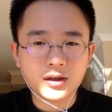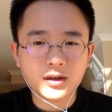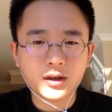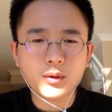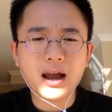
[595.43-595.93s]

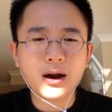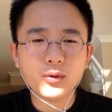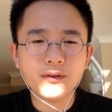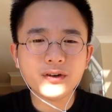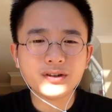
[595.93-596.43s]
You know what? I'll
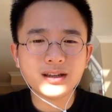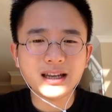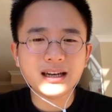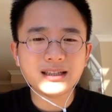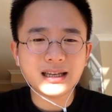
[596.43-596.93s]
reverse the
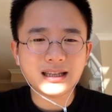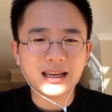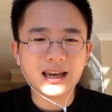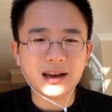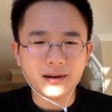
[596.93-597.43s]
linked list at
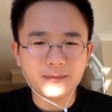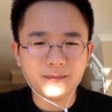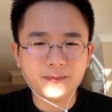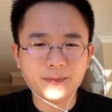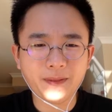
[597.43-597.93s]
the end.
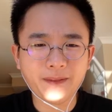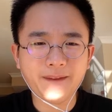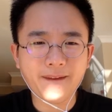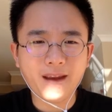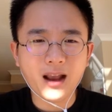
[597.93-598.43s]

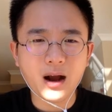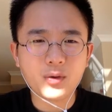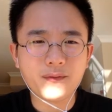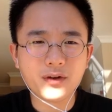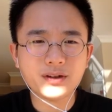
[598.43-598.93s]
I'll
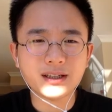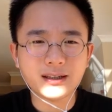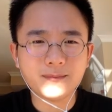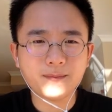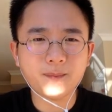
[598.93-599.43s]
reverse it
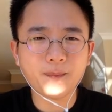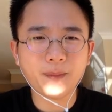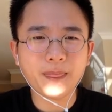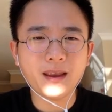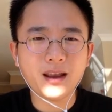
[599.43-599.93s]

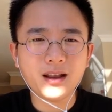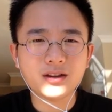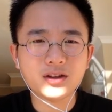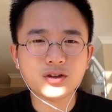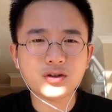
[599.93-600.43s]

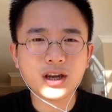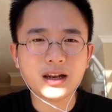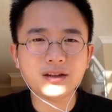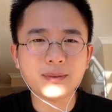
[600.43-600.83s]
just to challenge